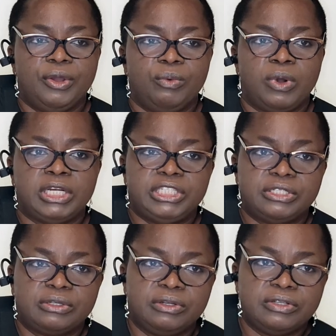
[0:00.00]
What is
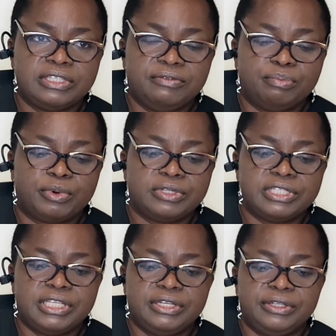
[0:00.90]
closing
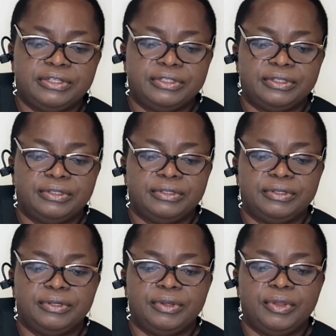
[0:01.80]
procedure?
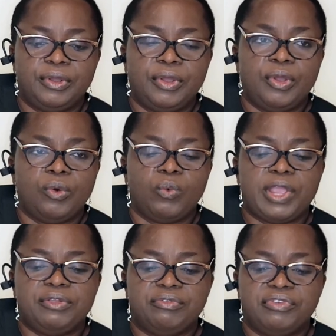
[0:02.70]
When
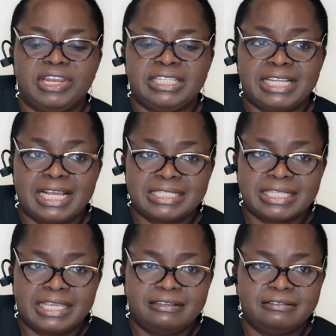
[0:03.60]
you finish your
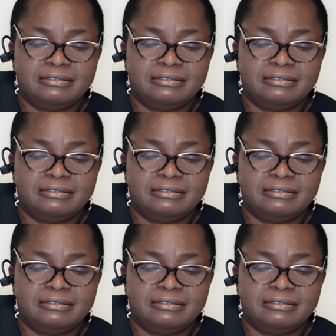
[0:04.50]
skill,